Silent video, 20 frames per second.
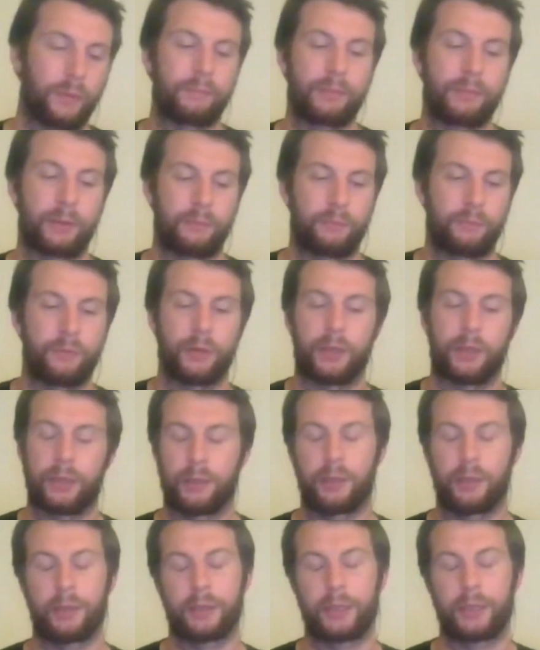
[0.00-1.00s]
we've been
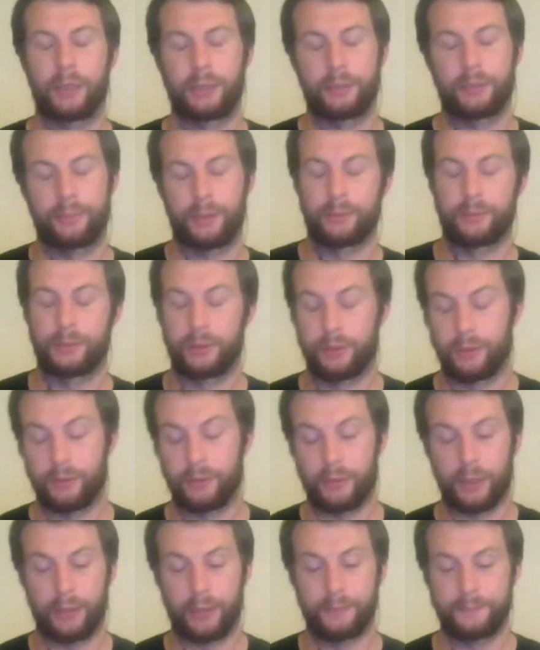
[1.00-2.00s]
really lucky to be able to do